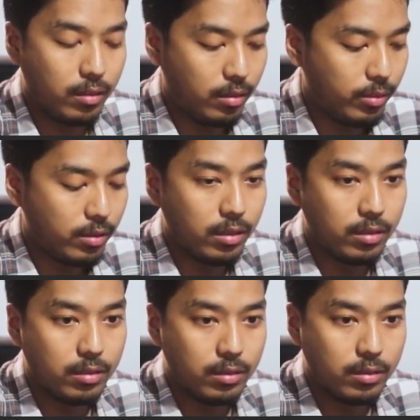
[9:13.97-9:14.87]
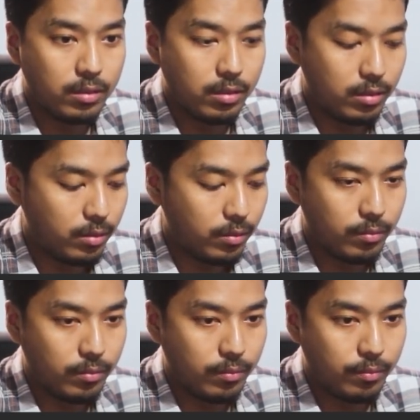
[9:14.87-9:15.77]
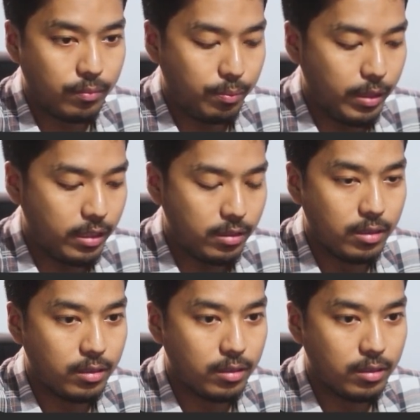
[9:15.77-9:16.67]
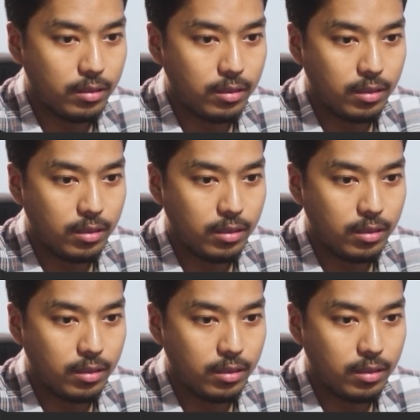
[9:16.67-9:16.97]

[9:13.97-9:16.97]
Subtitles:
image and just paste this,